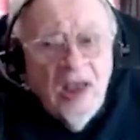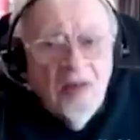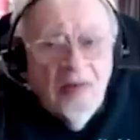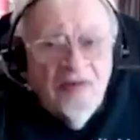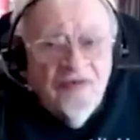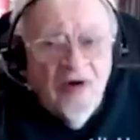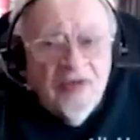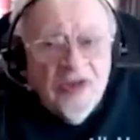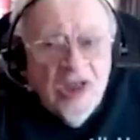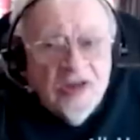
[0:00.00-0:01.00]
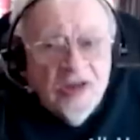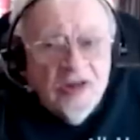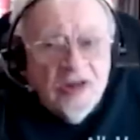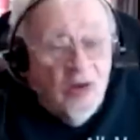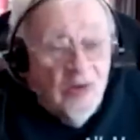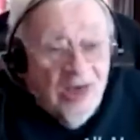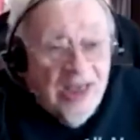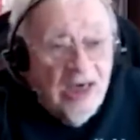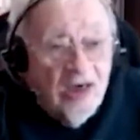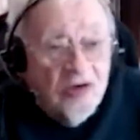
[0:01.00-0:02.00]
my father says, and I
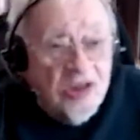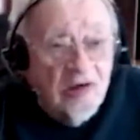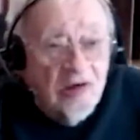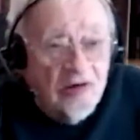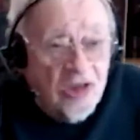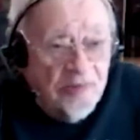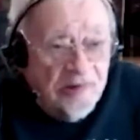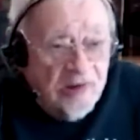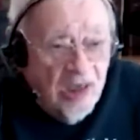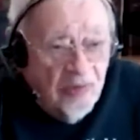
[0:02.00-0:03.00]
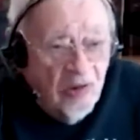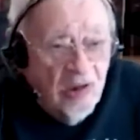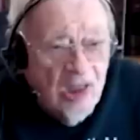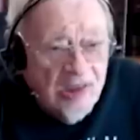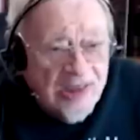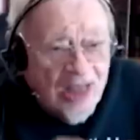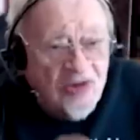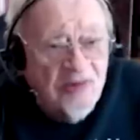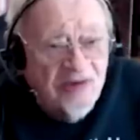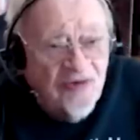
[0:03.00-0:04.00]
got to understand our supper table. That
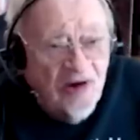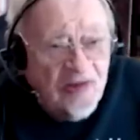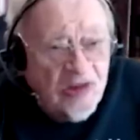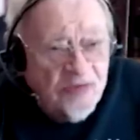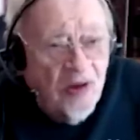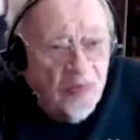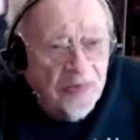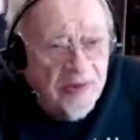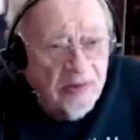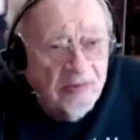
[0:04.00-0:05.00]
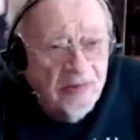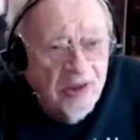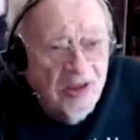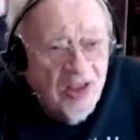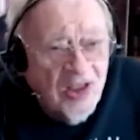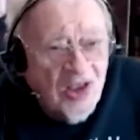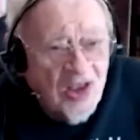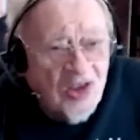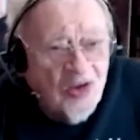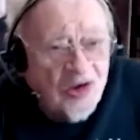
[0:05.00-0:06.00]
was my father's pulpit.
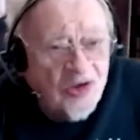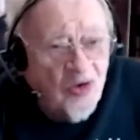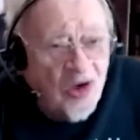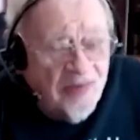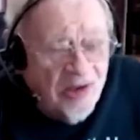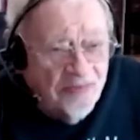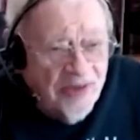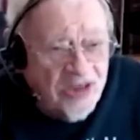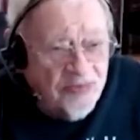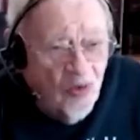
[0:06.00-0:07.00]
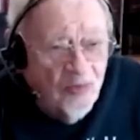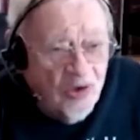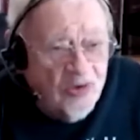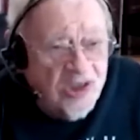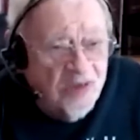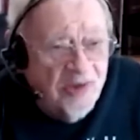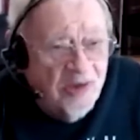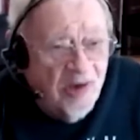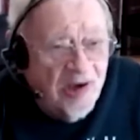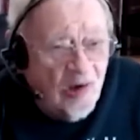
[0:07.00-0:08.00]
You could talk about baseball because he'd been
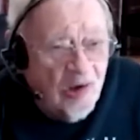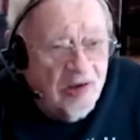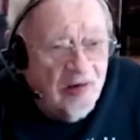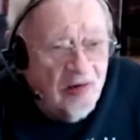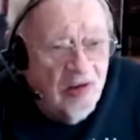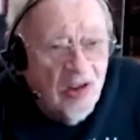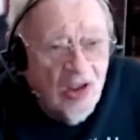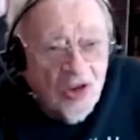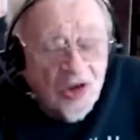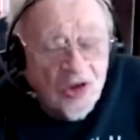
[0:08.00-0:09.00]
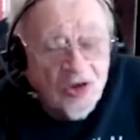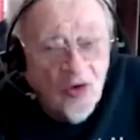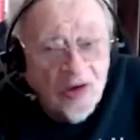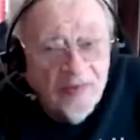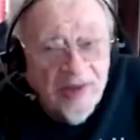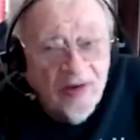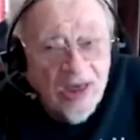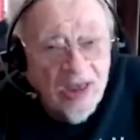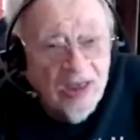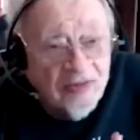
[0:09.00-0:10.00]
a minor leaguer. You could talk
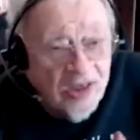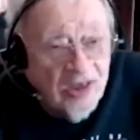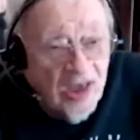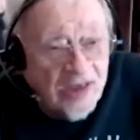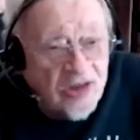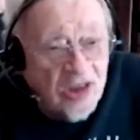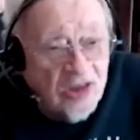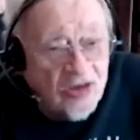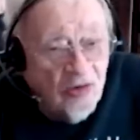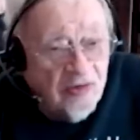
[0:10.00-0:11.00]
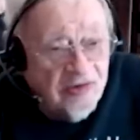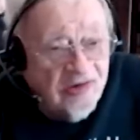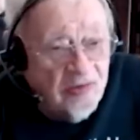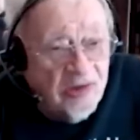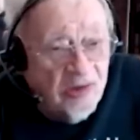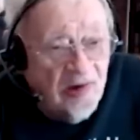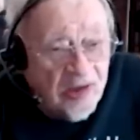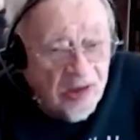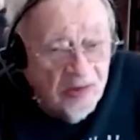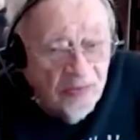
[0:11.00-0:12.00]
about the Nazis or the
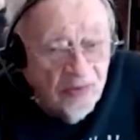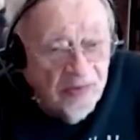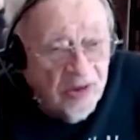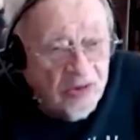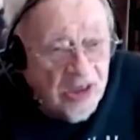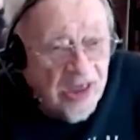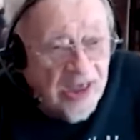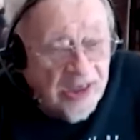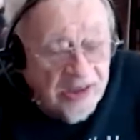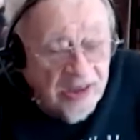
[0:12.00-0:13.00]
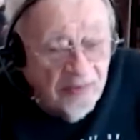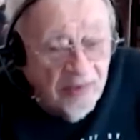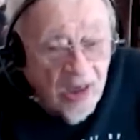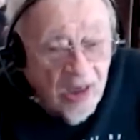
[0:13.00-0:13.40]
German-American Bund because he hated them.